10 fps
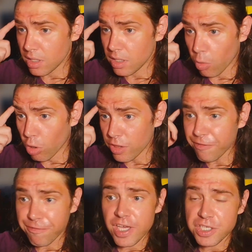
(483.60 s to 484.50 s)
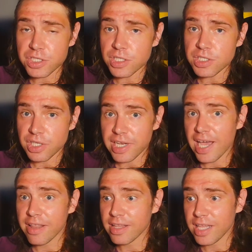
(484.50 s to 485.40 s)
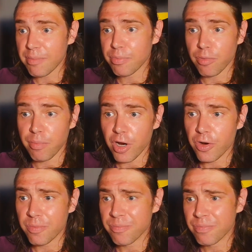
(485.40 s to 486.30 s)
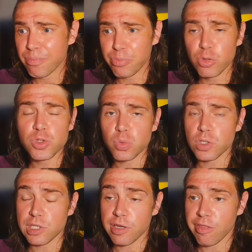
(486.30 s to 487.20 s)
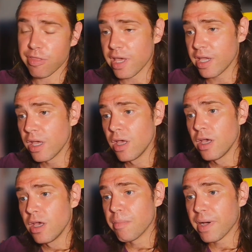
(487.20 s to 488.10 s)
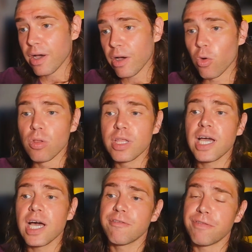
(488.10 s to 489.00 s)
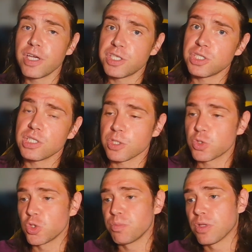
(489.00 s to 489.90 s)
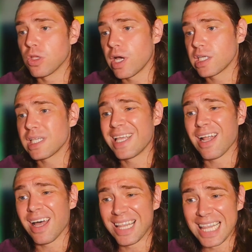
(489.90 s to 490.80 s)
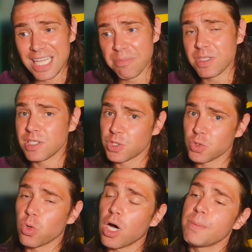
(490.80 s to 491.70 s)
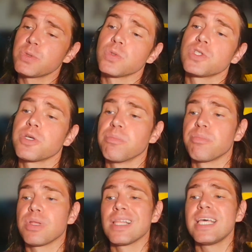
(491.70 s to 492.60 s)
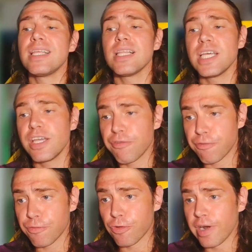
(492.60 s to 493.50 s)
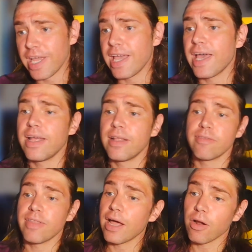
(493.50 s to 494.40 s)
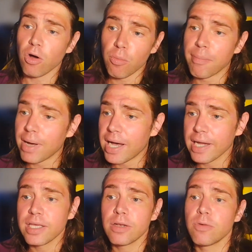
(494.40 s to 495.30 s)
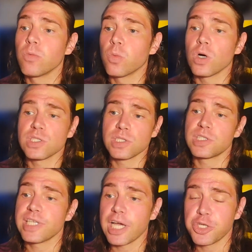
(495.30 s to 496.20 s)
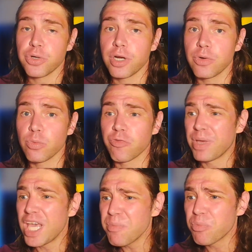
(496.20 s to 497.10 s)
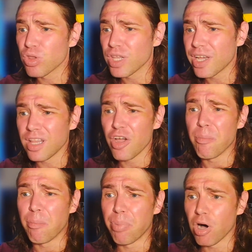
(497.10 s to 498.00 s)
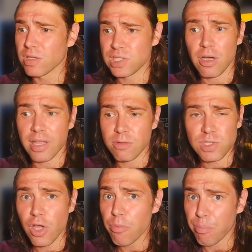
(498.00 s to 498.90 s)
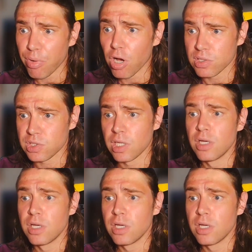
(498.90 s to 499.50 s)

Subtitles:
All the features, now that they promote, boost wasn't a thing, but all the other features like super likes and unlimited swipes was completely free, and that whole market wasn't saturated with people, let alone bots. There was no bots.